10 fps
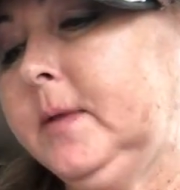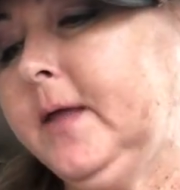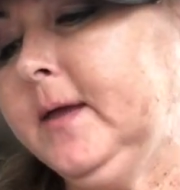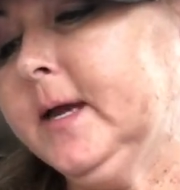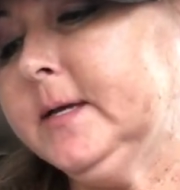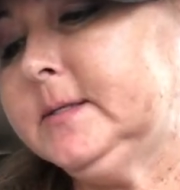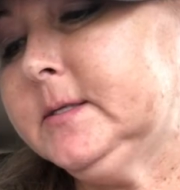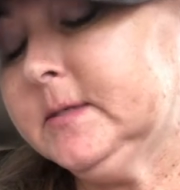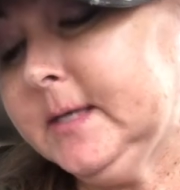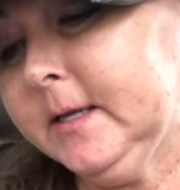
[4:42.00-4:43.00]
but I think I could
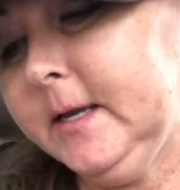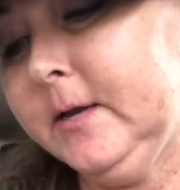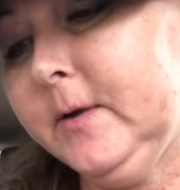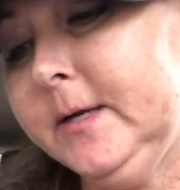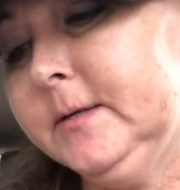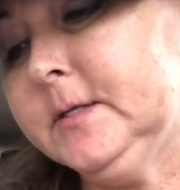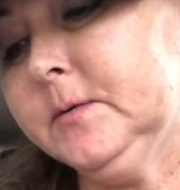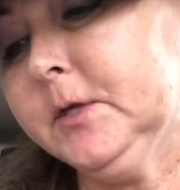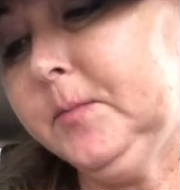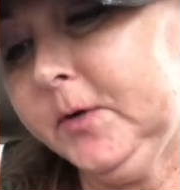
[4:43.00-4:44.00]
still sell it anyway. It's a
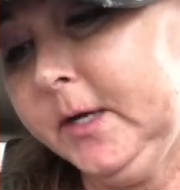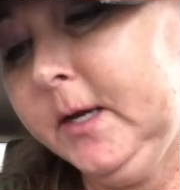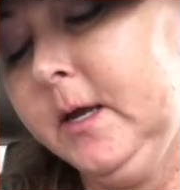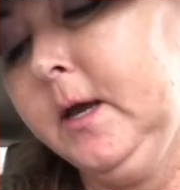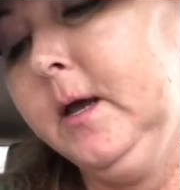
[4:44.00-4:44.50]
really pretty